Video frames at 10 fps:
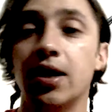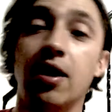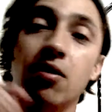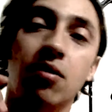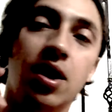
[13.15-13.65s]

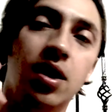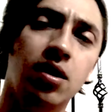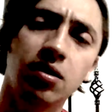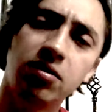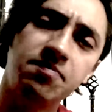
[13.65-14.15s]
Now,
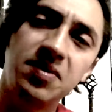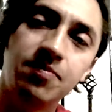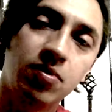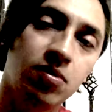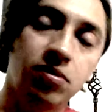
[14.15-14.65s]
a lot of
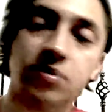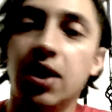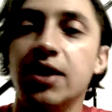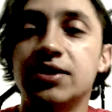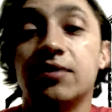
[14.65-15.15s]
people
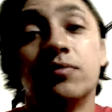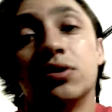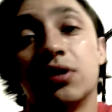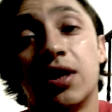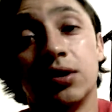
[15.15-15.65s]
seem
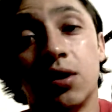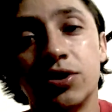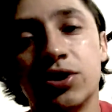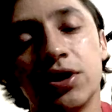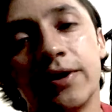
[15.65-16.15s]
to like
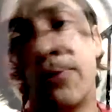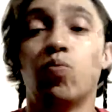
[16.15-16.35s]
Logic.